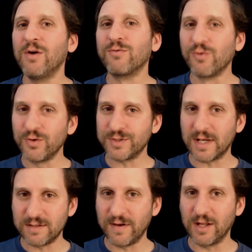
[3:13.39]
rule
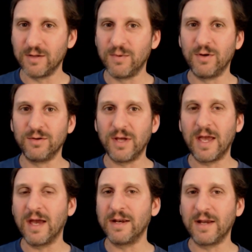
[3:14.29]
sets available
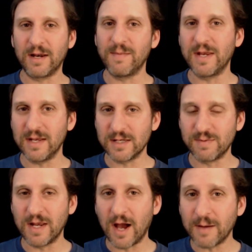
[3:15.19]
and not as many, as
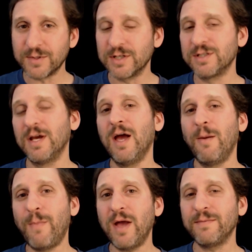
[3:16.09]
many options,
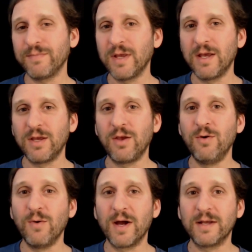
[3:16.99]
but
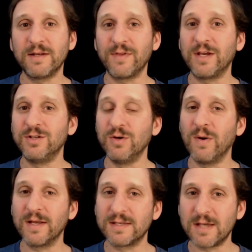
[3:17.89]
you uh, definitely could do
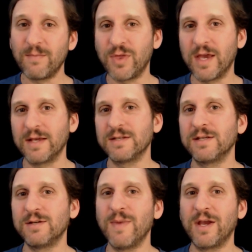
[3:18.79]
some things
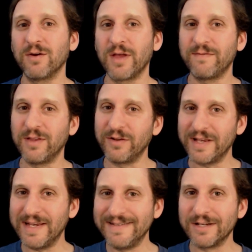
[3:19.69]
to make your life a little
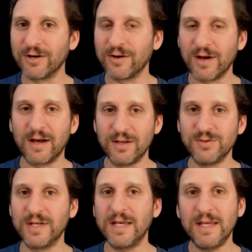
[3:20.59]
easier uh,
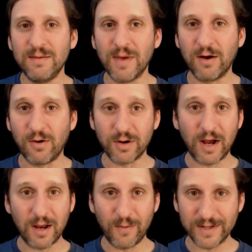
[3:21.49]
using email on
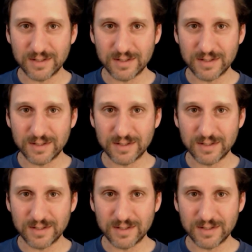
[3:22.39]
iOS